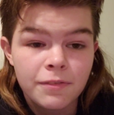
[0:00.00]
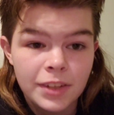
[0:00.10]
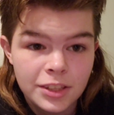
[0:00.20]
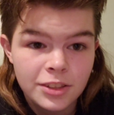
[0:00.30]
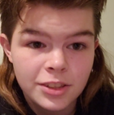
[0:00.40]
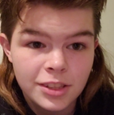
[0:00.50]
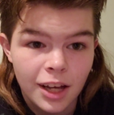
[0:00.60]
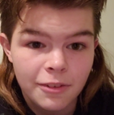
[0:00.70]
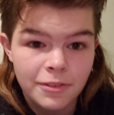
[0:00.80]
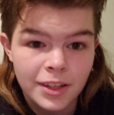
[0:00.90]
fix your
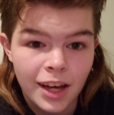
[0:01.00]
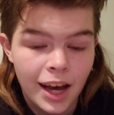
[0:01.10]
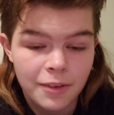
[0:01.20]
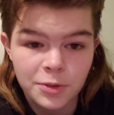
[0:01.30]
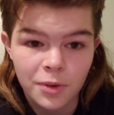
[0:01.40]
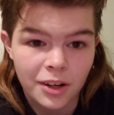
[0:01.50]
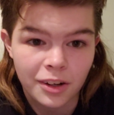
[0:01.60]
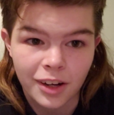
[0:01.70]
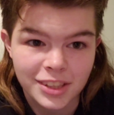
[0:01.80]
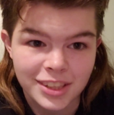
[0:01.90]
stuff and not have to walk
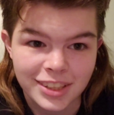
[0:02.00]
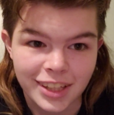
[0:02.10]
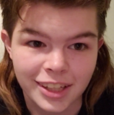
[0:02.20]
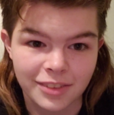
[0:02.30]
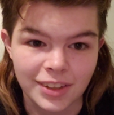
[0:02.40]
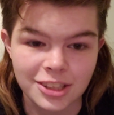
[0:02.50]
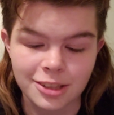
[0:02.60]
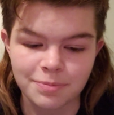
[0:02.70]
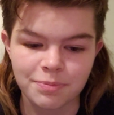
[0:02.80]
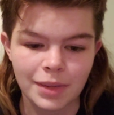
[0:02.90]
across the entire
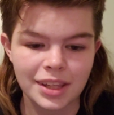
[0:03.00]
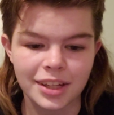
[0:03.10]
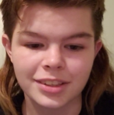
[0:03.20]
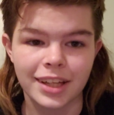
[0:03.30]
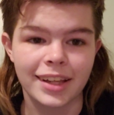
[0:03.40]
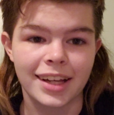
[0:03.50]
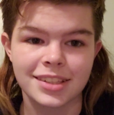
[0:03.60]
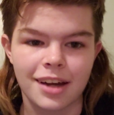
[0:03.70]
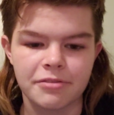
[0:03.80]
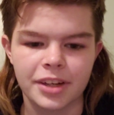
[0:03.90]
convention. Been there, done that,
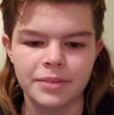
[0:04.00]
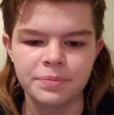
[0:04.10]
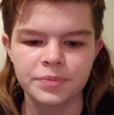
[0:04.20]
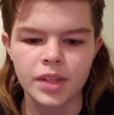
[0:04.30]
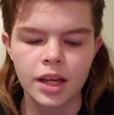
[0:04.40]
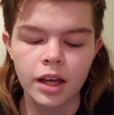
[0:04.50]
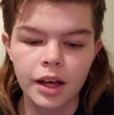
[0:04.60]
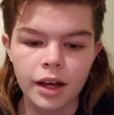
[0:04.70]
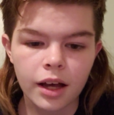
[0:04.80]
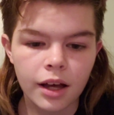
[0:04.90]
it's not fun.
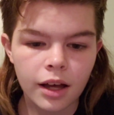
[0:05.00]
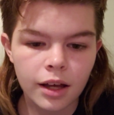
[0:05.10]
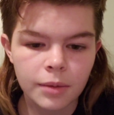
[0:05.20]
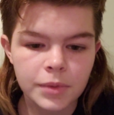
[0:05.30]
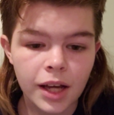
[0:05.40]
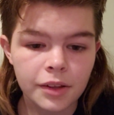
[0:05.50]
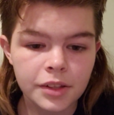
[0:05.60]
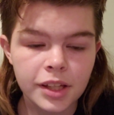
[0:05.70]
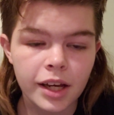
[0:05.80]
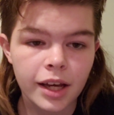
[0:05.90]
The other
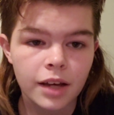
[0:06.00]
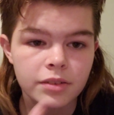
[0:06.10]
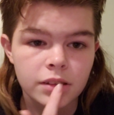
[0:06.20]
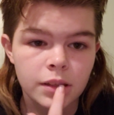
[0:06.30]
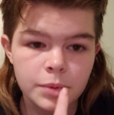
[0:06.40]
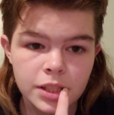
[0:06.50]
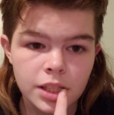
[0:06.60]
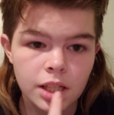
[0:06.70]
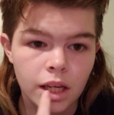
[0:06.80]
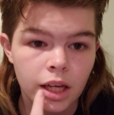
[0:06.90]
thing I have is
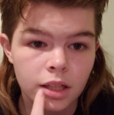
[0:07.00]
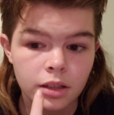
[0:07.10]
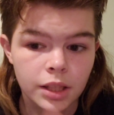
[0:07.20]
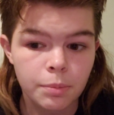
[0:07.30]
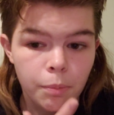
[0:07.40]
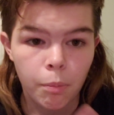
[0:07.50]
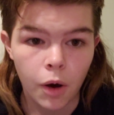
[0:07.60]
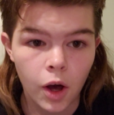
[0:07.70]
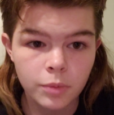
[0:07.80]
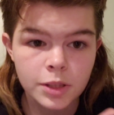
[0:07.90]
lipstick and lip
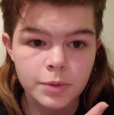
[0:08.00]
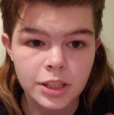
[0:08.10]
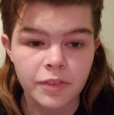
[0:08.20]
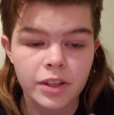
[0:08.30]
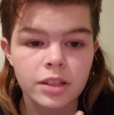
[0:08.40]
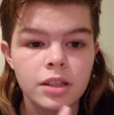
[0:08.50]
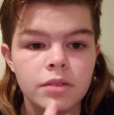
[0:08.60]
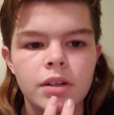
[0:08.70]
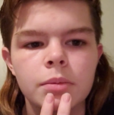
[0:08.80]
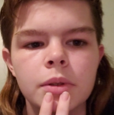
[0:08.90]
balm specifically. In
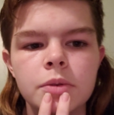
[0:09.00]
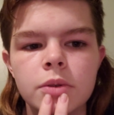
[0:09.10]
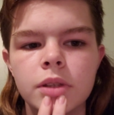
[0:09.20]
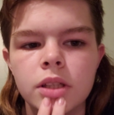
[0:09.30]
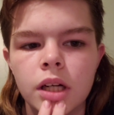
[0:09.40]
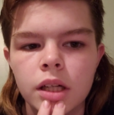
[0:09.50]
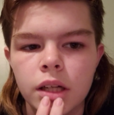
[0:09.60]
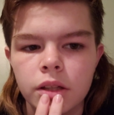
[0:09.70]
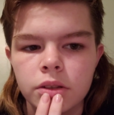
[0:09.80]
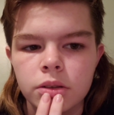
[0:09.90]
fact, my lips are really dry right
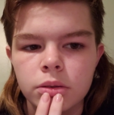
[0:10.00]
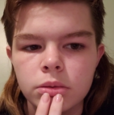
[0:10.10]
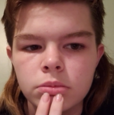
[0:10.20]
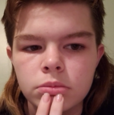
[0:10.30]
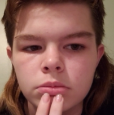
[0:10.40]
now too.